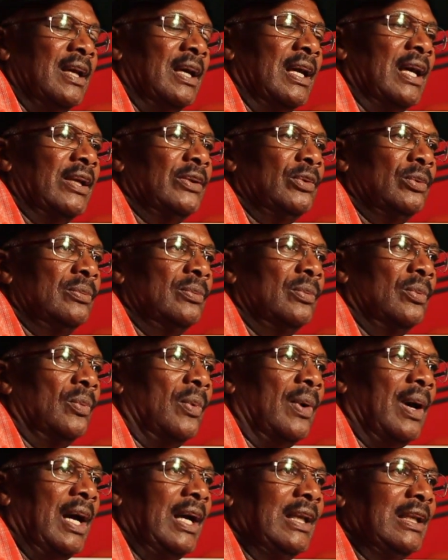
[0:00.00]
And
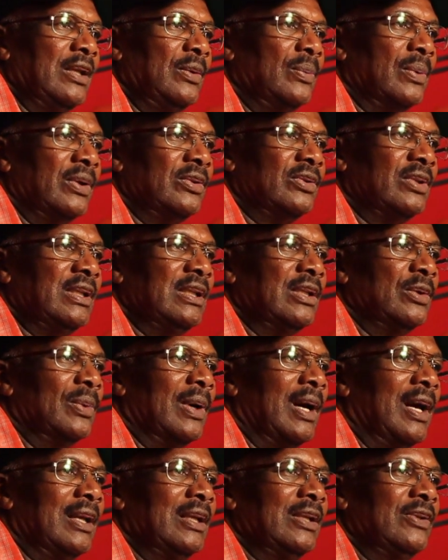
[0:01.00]
while he was in the
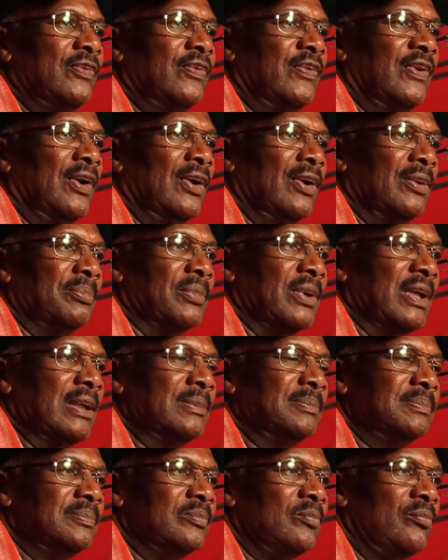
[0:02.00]
Royal Infirmary,
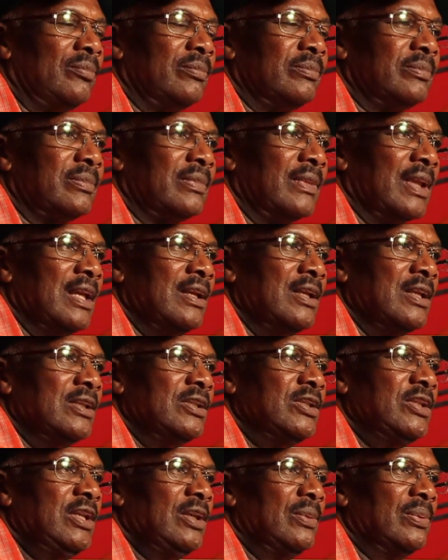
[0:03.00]

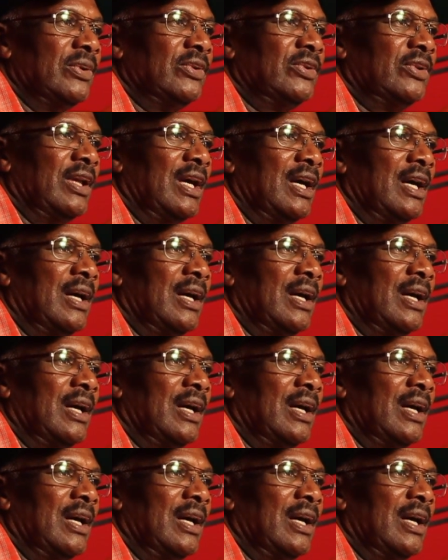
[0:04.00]
she was